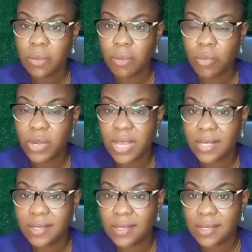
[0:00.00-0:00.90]

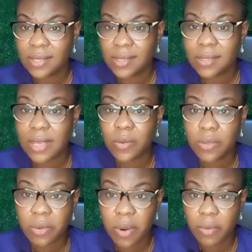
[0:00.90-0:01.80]
modalities is
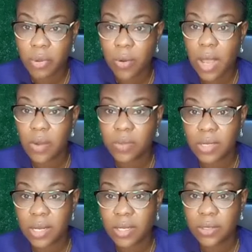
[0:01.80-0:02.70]
psychotherapy or
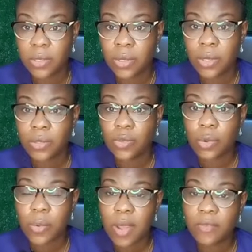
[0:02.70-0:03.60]
counseling to
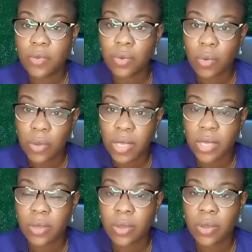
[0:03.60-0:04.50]
unravel,
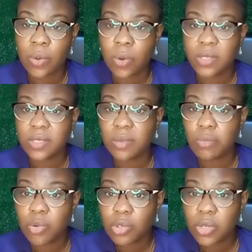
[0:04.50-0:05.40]
okay, what is the
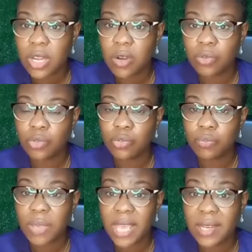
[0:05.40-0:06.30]
emotional
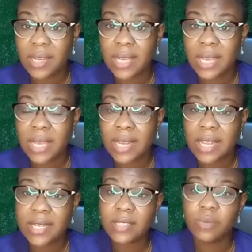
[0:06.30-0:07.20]
pain
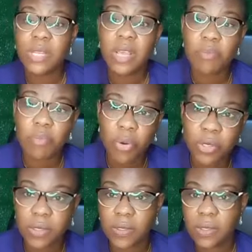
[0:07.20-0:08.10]
that is being
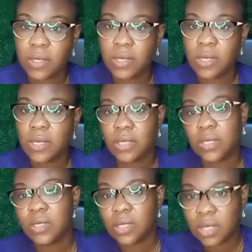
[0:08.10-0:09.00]
embodied in
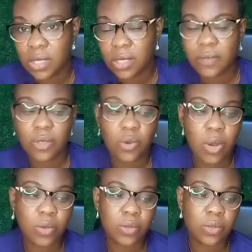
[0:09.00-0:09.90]
this
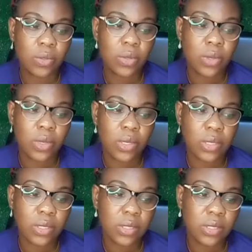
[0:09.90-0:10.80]
individual's
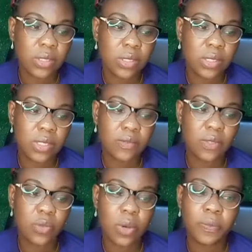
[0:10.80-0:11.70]
in this
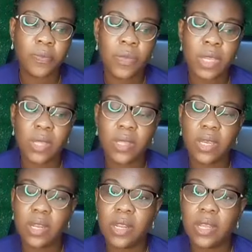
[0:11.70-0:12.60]
individual?
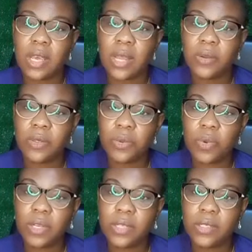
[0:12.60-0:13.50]
Then another
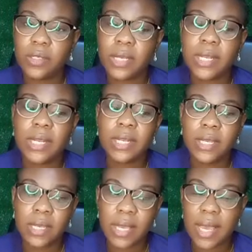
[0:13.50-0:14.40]
one is
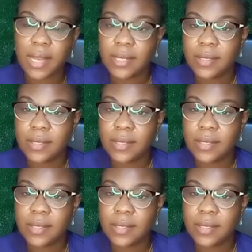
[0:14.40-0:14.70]
clingy and